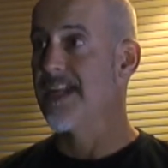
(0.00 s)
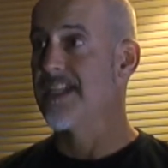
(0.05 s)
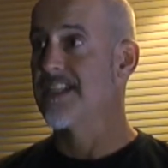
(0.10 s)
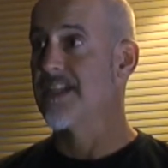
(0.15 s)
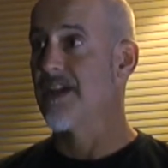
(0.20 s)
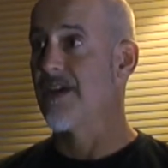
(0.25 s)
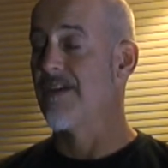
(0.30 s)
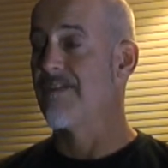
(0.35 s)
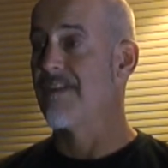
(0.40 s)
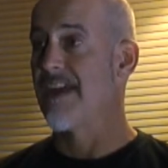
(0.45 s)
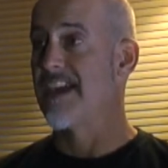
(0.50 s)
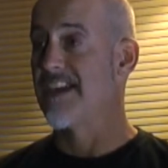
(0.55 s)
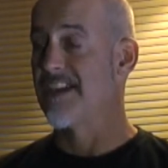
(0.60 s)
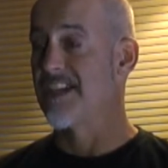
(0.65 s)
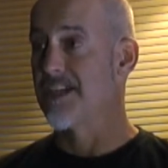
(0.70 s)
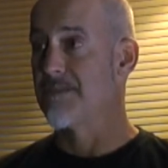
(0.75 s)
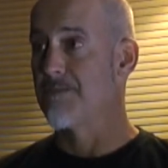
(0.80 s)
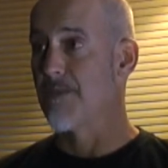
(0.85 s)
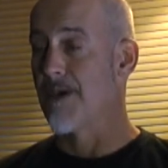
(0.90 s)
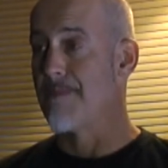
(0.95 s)
So if
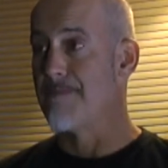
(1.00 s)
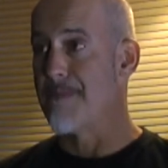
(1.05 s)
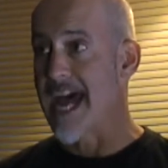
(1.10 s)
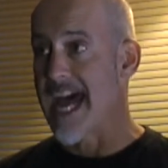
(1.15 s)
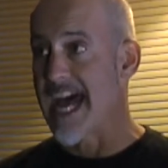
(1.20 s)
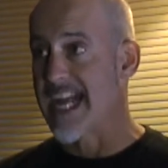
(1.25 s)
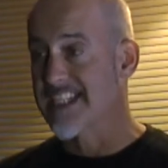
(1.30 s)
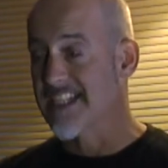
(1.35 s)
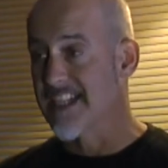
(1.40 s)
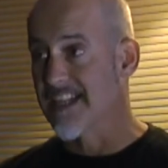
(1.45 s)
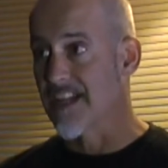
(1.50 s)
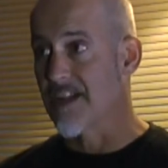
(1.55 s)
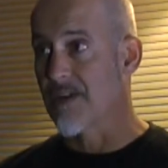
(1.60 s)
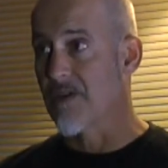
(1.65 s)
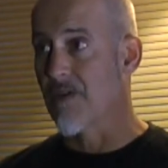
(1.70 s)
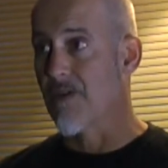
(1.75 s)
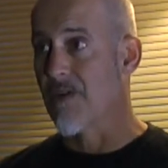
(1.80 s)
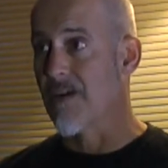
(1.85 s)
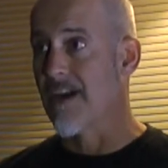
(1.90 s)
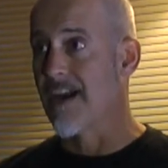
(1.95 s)
there's more mass in the
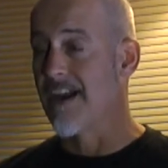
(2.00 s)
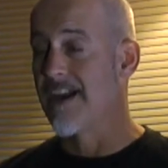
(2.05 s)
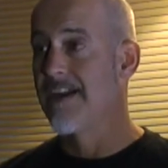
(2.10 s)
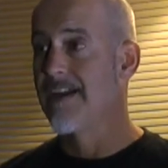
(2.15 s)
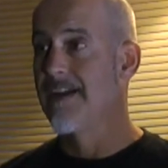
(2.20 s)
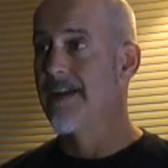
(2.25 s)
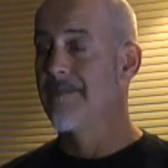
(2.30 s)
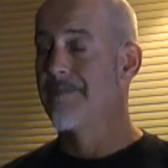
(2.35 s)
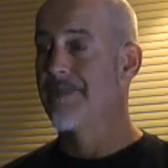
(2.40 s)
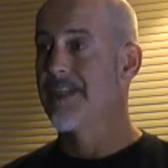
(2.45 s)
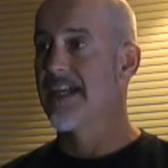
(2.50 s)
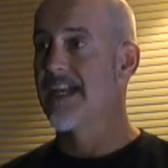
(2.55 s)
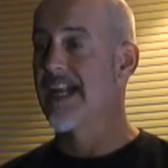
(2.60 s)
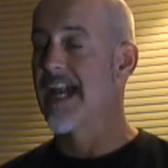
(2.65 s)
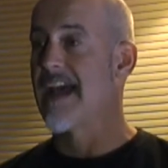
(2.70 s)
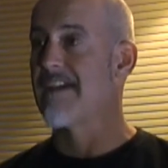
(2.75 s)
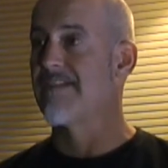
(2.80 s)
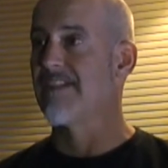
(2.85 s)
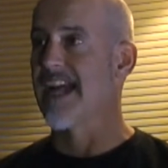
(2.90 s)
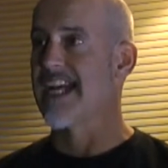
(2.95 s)
core, you're going
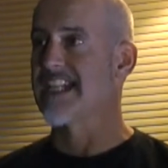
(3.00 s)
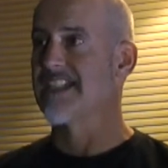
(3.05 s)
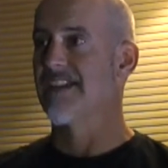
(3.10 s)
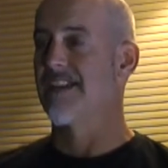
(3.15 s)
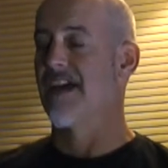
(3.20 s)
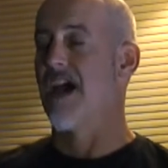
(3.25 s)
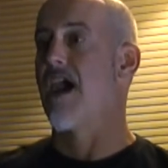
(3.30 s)
to have less of the